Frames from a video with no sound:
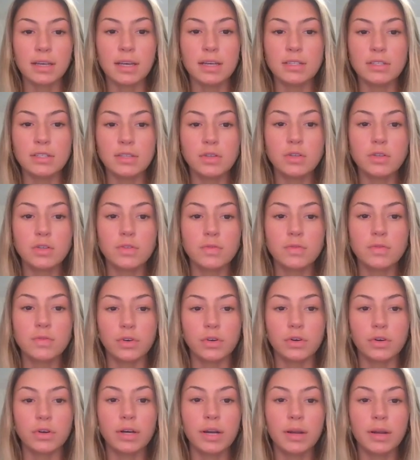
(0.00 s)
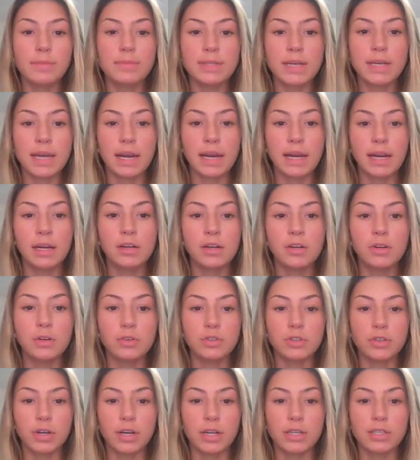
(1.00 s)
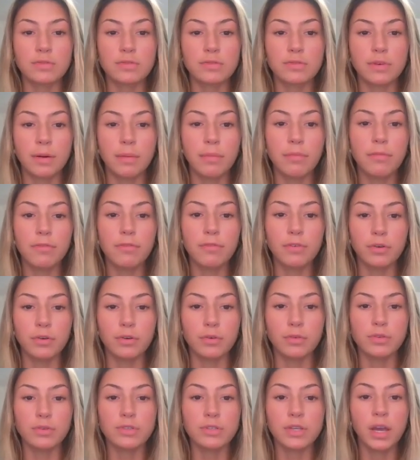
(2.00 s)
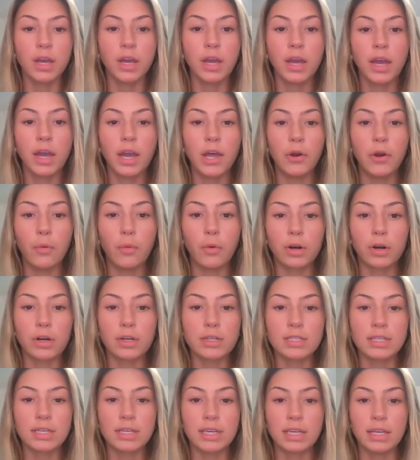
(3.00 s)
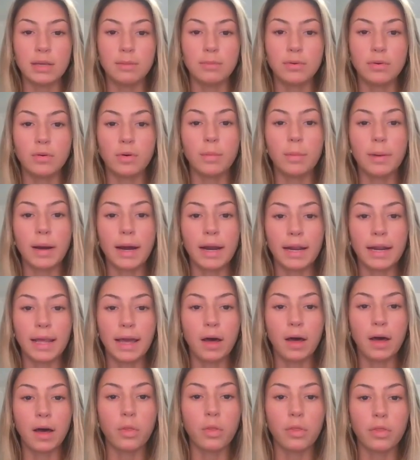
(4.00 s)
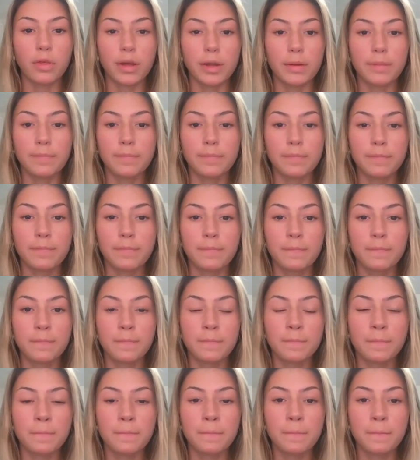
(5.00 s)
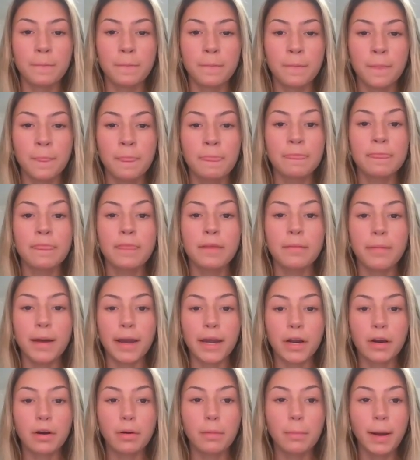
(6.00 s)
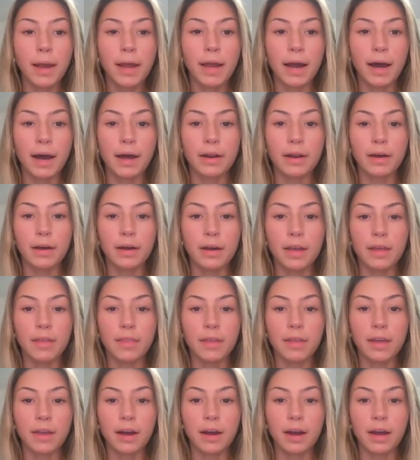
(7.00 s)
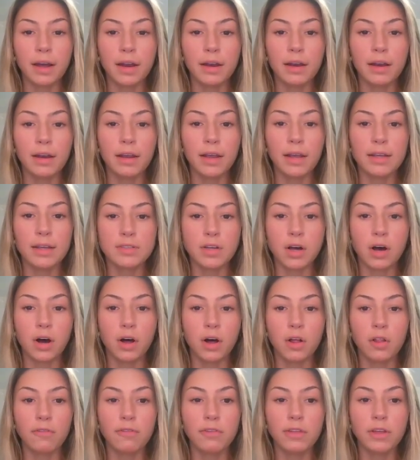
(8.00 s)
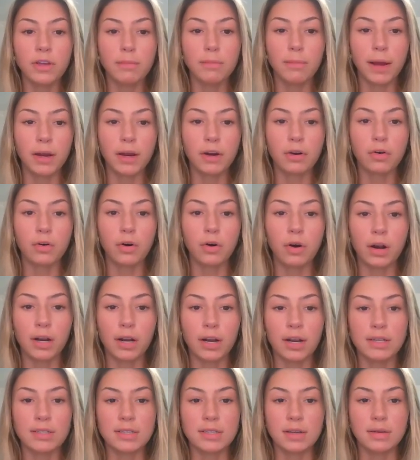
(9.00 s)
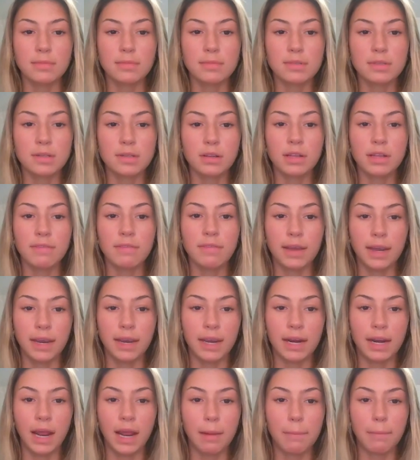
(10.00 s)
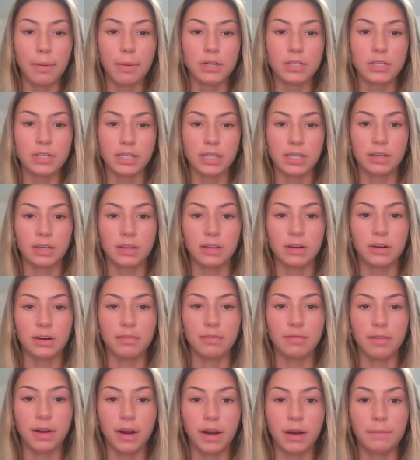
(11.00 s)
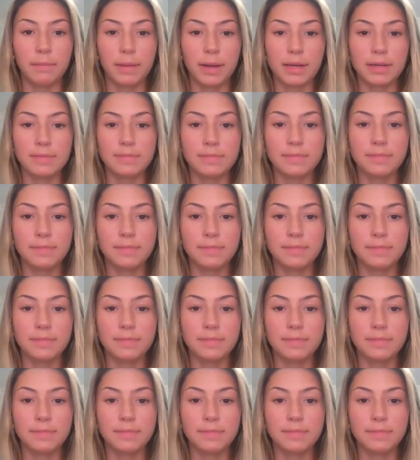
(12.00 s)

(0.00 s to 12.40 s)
is useful in obtaining nutrients from foods in order to keep your body healthy. The microbiota in the gut is all of the microorganisms living in a particular environment.